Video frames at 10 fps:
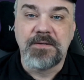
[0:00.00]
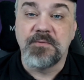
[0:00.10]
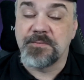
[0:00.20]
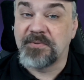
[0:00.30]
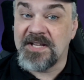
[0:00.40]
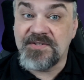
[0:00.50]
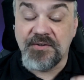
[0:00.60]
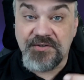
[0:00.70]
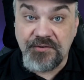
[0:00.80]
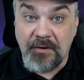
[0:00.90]
With
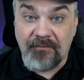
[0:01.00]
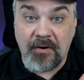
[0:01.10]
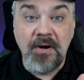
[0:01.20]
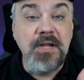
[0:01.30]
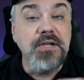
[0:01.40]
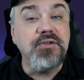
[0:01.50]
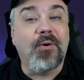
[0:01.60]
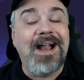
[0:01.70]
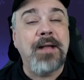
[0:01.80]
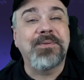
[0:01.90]
Blazor Server,
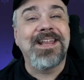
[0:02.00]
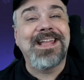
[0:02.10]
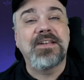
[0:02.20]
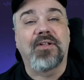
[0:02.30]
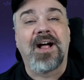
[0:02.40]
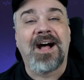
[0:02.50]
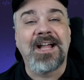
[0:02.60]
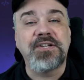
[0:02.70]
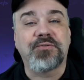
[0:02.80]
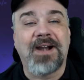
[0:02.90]
your app can handle
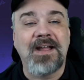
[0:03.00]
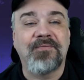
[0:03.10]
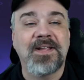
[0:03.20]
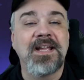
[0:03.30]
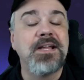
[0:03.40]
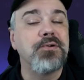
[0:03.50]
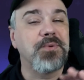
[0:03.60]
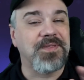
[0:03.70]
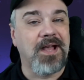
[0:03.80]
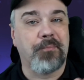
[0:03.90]
high traffic
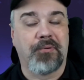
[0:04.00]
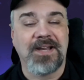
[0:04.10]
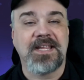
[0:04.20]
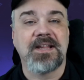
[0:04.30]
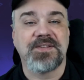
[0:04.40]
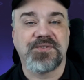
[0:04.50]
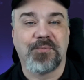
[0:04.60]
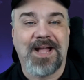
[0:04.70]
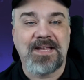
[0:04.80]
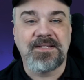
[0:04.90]
without breaking a
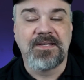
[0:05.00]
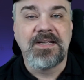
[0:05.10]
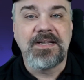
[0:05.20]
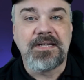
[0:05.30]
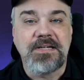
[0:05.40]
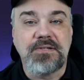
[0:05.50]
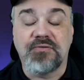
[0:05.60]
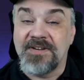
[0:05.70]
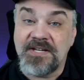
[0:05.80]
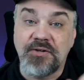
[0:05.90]
sweat.
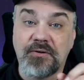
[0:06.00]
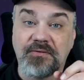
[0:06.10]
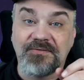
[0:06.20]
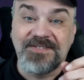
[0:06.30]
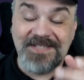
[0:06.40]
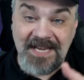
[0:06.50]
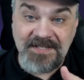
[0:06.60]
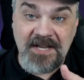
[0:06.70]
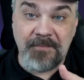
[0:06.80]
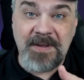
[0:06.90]
Traditional
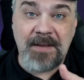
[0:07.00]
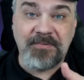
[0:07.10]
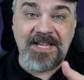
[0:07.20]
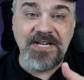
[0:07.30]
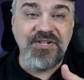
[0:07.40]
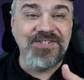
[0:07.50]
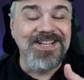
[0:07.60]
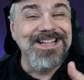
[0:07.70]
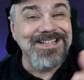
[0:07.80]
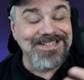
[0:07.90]
desktop applications
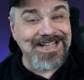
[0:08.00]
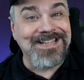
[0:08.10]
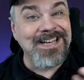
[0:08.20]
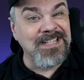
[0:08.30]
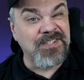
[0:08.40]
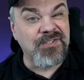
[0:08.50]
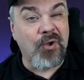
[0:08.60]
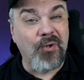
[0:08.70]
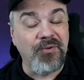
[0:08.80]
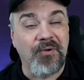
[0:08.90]
that get
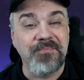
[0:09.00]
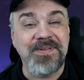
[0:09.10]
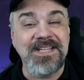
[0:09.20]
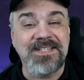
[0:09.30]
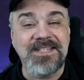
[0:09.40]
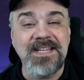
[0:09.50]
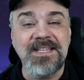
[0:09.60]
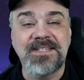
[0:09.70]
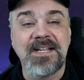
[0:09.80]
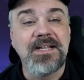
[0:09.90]
installed on
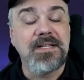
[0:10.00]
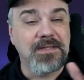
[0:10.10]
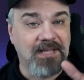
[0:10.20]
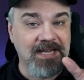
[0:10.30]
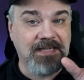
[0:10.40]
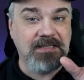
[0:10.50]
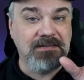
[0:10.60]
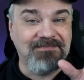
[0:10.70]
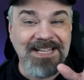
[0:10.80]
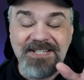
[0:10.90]
PCs,
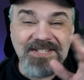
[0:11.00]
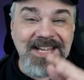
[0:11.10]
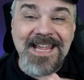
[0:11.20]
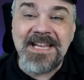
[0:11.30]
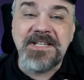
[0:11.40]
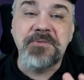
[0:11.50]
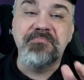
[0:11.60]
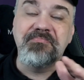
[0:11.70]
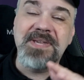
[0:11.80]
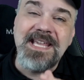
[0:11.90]
they just can't
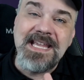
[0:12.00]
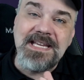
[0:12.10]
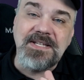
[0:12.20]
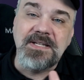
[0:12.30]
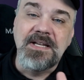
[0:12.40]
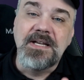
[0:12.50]
compete